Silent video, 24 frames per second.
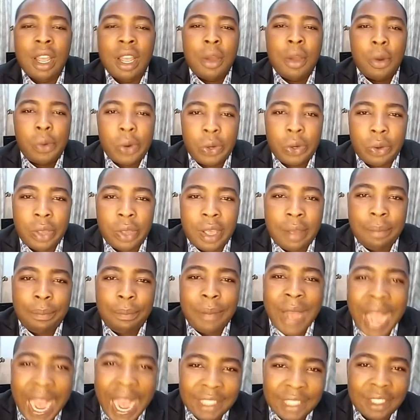we're going to
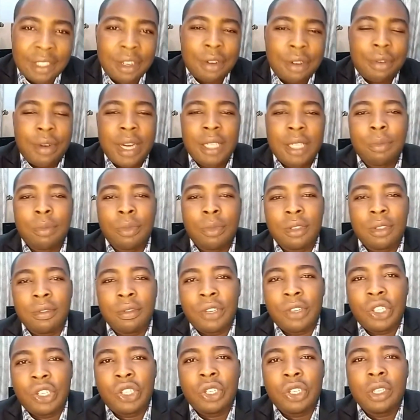impart the right
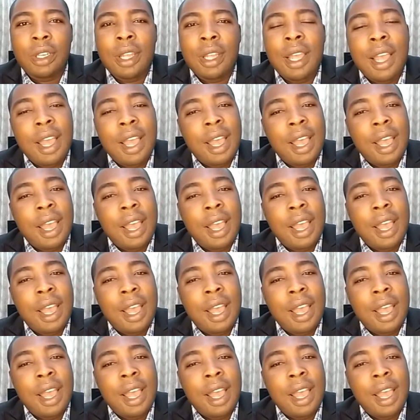motivation,